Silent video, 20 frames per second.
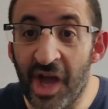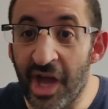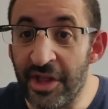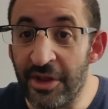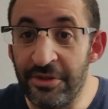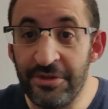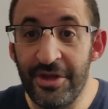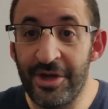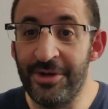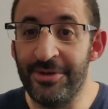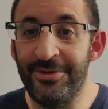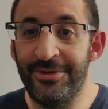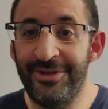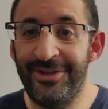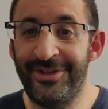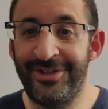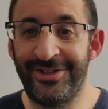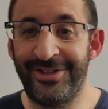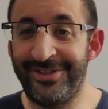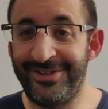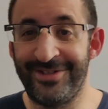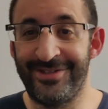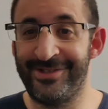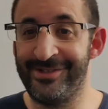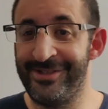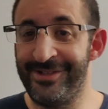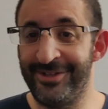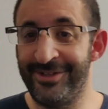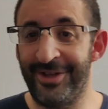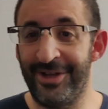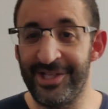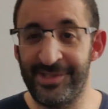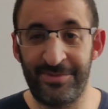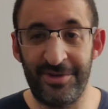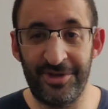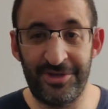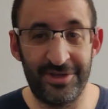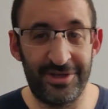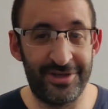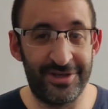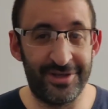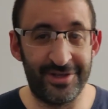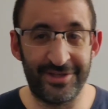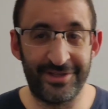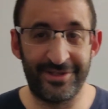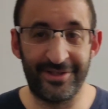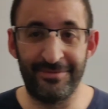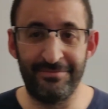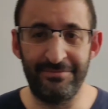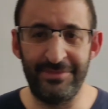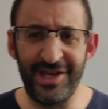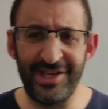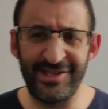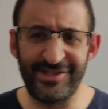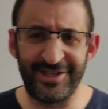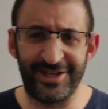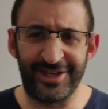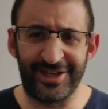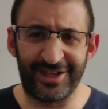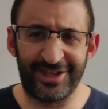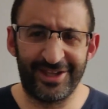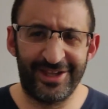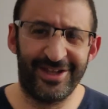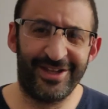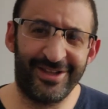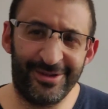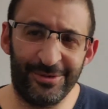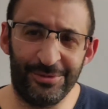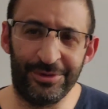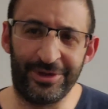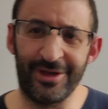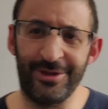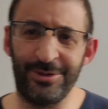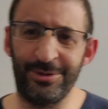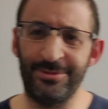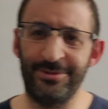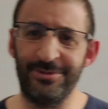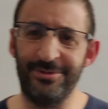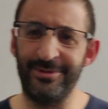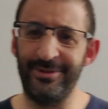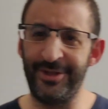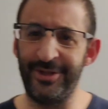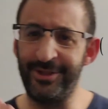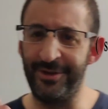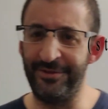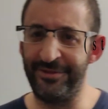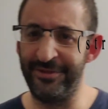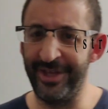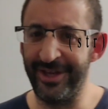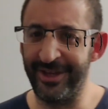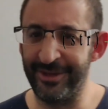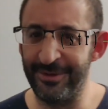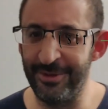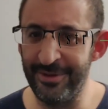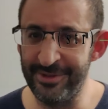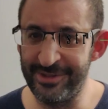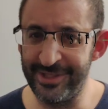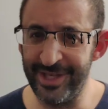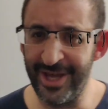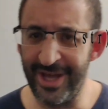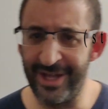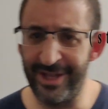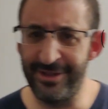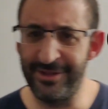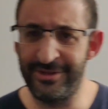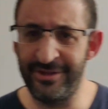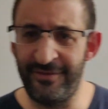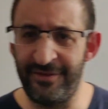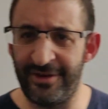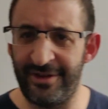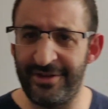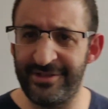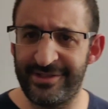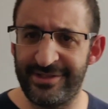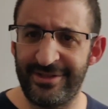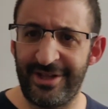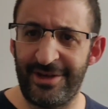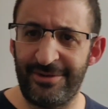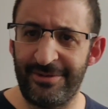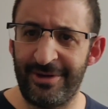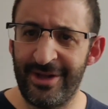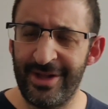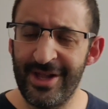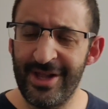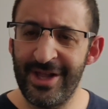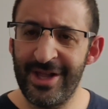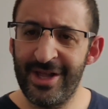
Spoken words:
I don't know. So Lambda expression is amazing. Can do a lot of things. Do you see a difference now?